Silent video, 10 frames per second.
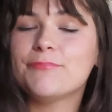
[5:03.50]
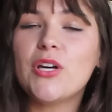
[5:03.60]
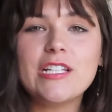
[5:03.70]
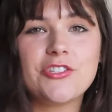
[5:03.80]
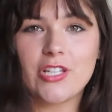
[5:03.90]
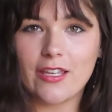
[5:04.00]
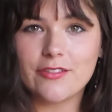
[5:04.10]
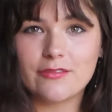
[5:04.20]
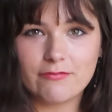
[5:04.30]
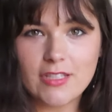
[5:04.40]
Bodies
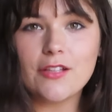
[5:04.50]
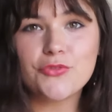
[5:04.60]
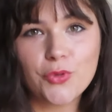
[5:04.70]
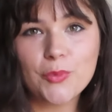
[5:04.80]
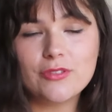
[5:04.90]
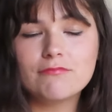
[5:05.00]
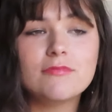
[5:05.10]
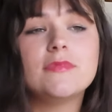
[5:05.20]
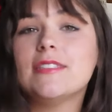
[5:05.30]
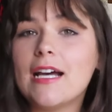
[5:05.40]
change. That's normal.
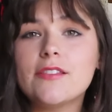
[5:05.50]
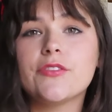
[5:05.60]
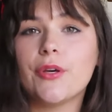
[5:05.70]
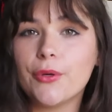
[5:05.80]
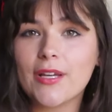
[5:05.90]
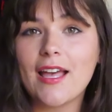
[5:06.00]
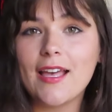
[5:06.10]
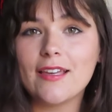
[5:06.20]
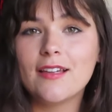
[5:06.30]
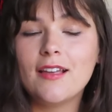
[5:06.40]
That's
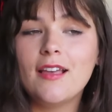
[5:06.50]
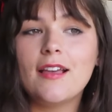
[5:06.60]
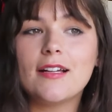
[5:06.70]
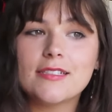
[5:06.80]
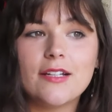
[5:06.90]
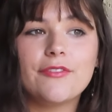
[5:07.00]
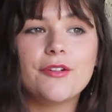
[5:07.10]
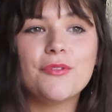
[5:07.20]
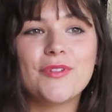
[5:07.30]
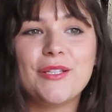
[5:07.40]
okay. Except
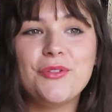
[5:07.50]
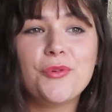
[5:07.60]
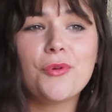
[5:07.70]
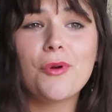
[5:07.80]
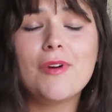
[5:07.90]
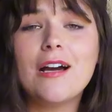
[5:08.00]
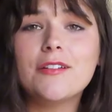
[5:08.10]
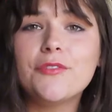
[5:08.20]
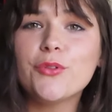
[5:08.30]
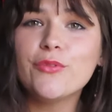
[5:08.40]
for when you grow
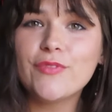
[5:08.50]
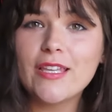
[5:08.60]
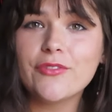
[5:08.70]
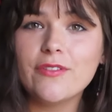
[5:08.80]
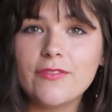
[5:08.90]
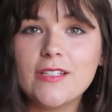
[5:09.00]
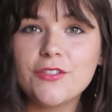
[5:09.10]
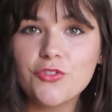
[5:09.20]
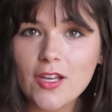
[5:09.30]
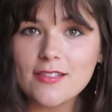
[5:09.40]
out of your favorite
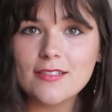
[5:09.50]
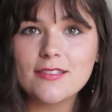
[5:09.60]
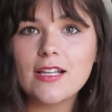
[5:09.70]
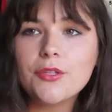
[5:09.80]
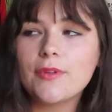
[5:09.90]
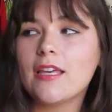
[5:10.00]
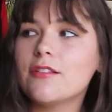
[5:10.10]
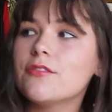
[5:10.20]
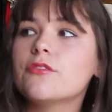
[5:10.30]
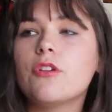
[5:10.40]
vintage dresses that you
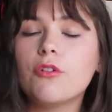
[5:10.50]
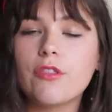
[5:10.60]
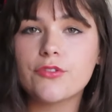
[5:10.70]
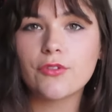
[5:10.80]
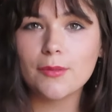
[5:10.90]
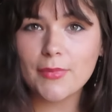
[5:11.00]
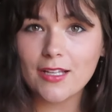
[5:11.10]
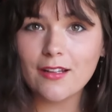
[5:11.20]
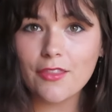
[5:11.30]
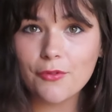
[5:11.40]
can't just go to the store and buy
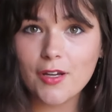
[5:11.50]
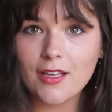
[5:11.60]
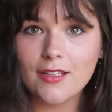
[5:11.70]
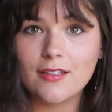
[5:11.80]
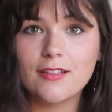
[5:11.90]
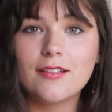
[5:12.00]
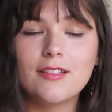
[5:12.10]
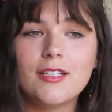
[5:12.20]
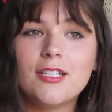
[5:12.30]
another one.